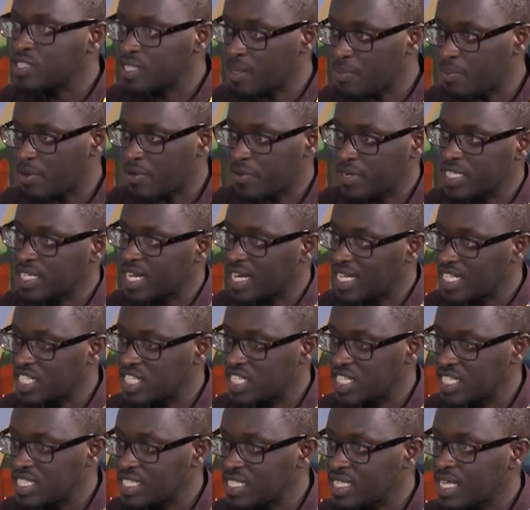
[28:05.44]
separate
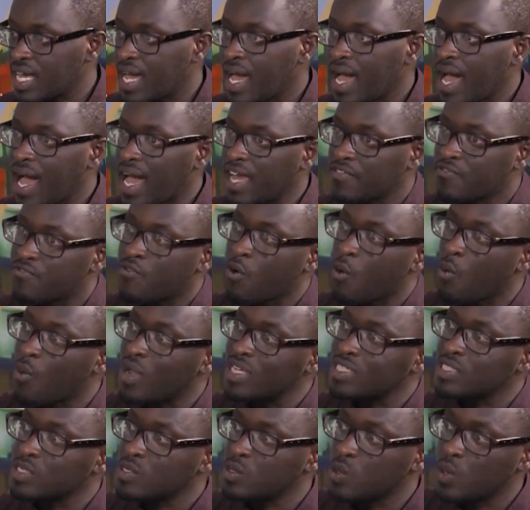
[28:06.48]
countries, and for
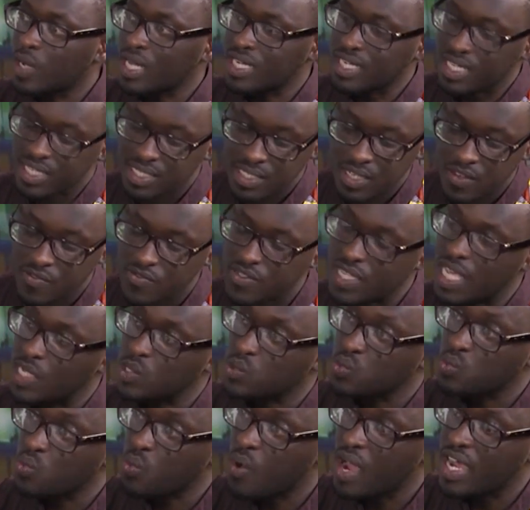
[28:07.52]
once look at ourselves
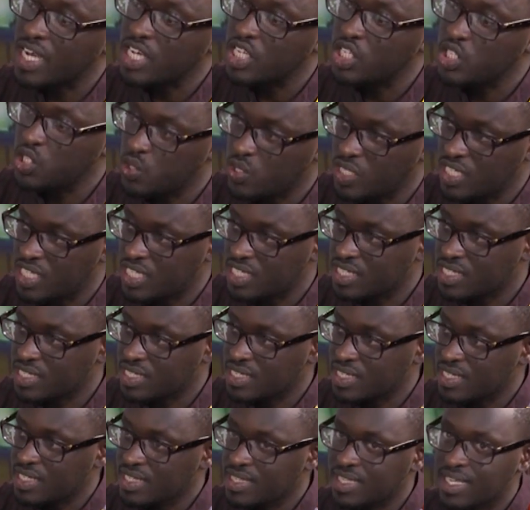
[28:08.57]
as one unit
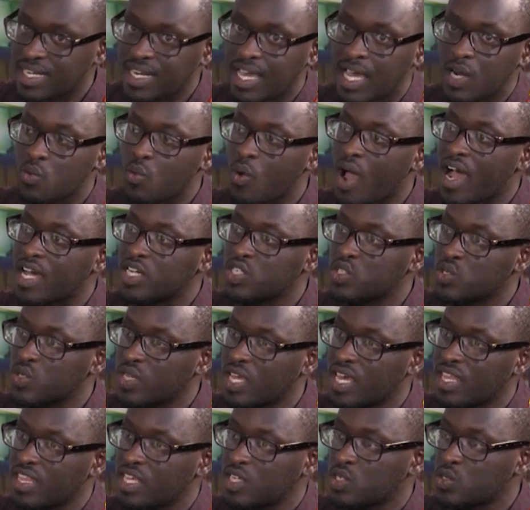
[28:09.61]
that can work
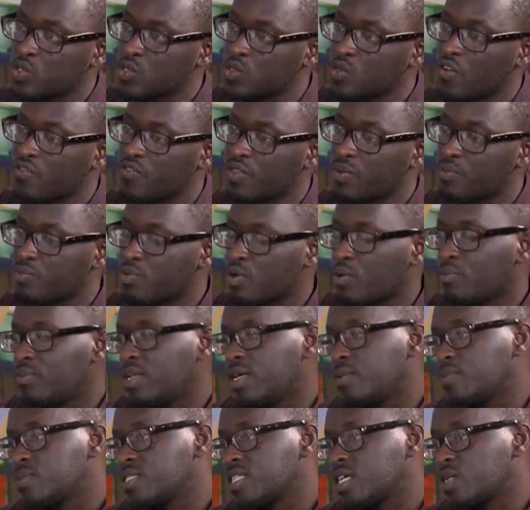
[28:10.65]
together to solve the
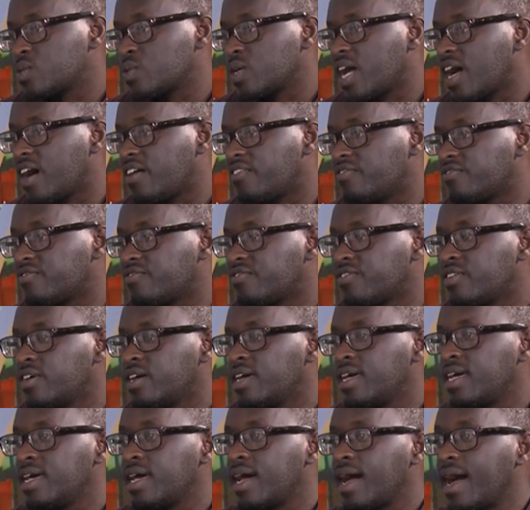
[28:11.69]
problems that we have
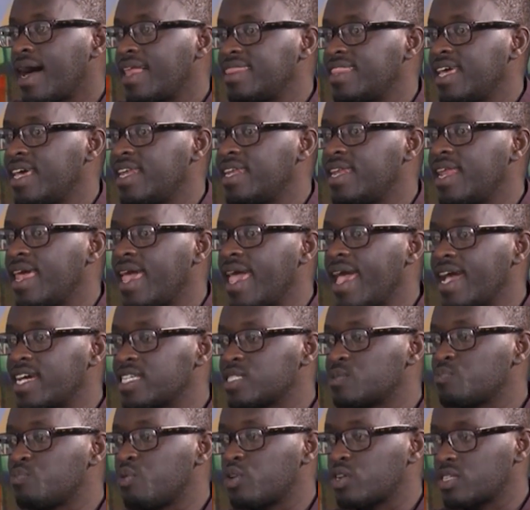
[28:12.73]
and then
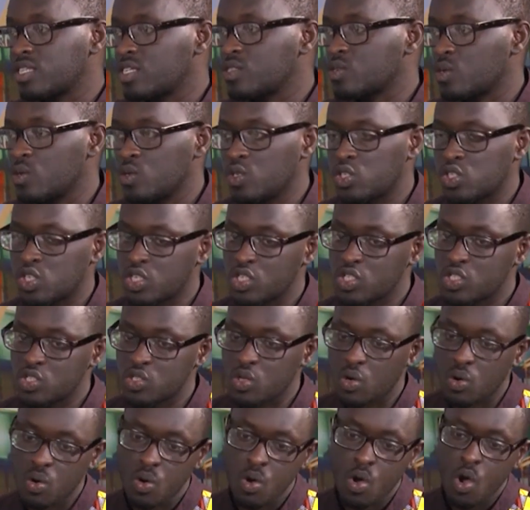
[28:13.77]
export the solution.
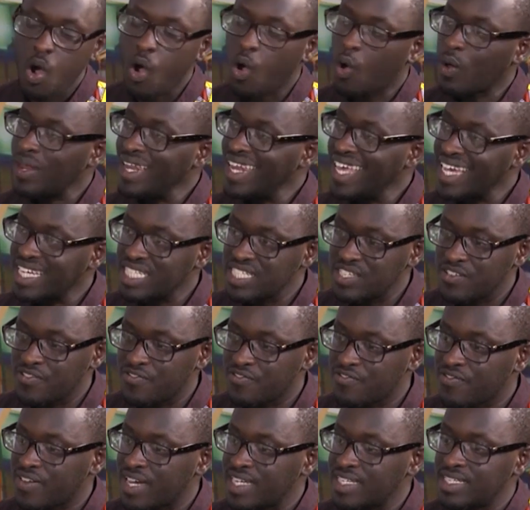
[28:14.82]
So collective
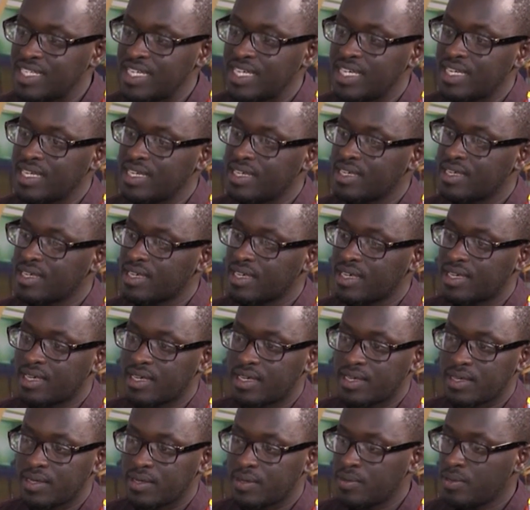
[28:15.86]
funding,
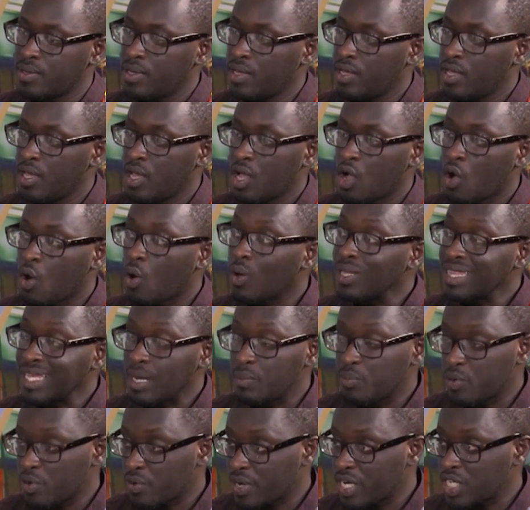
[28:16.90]
uh,
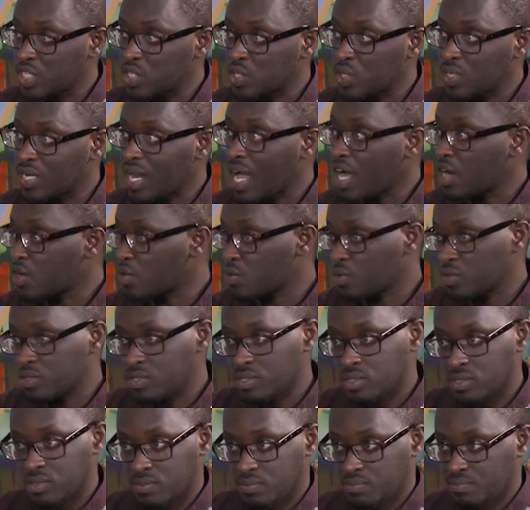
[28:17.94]
collaboration
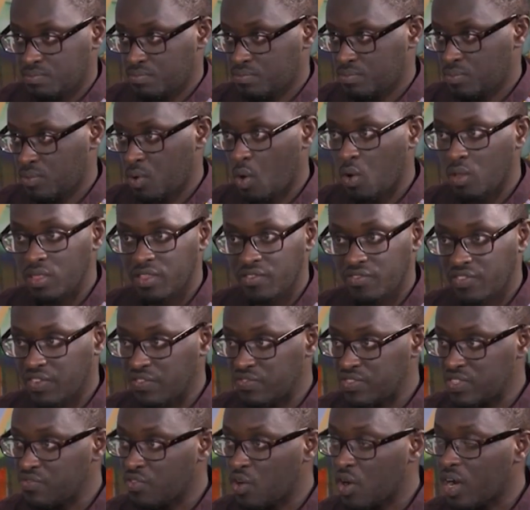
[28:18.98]
across all the
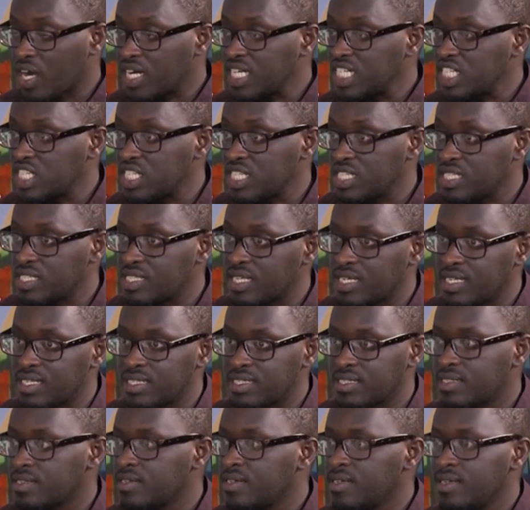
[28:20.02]
fifty-four countries.
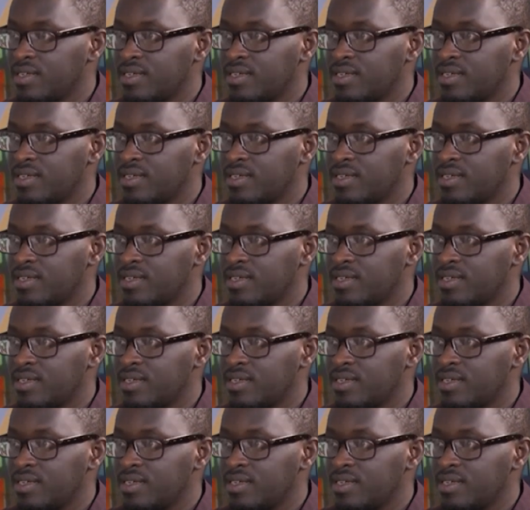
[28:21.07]
And